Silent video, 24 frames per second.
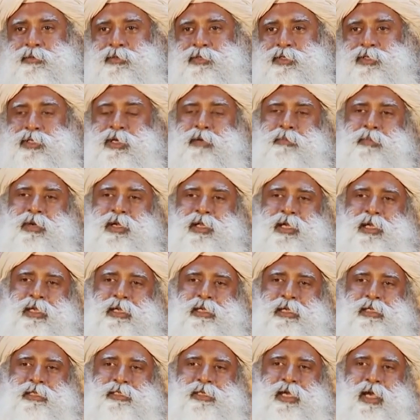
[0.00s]
Somebody
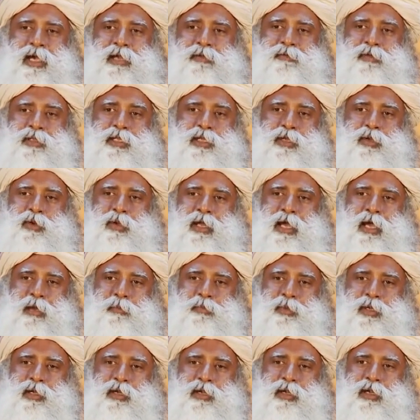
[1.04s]
can decide whether you're
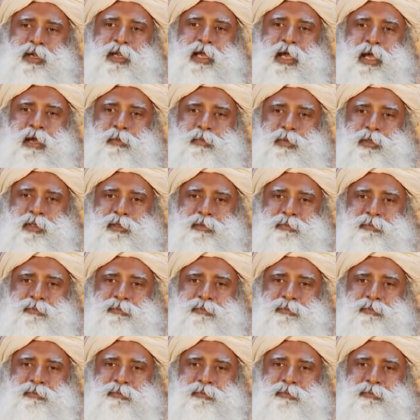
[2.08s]
happy or unhappy.